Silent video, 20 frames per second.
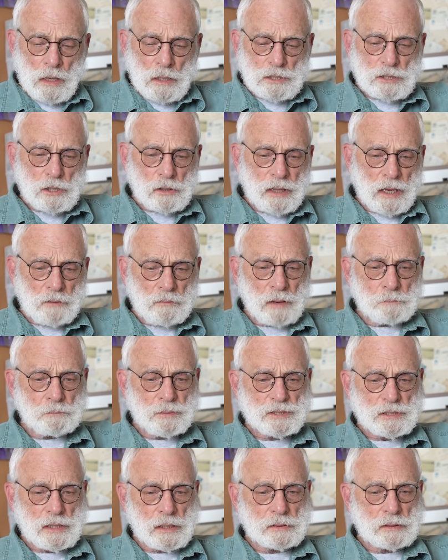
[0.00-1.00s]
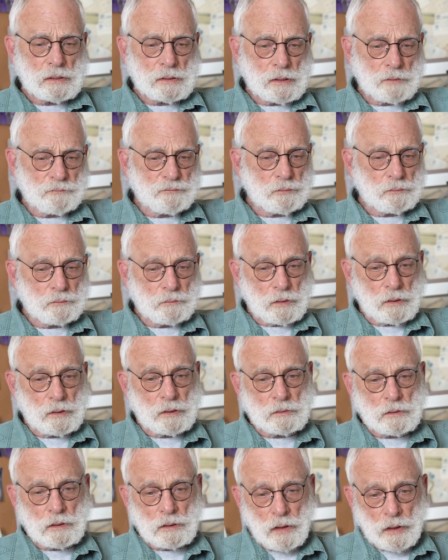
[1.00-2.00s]
So they represented, if
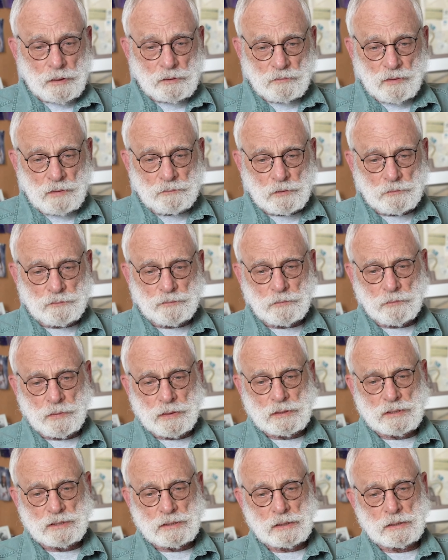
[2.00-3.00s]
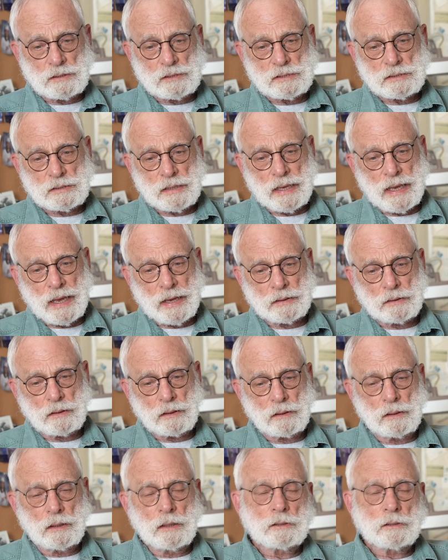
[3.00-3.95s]
in Clyde River, for instance, they had uh,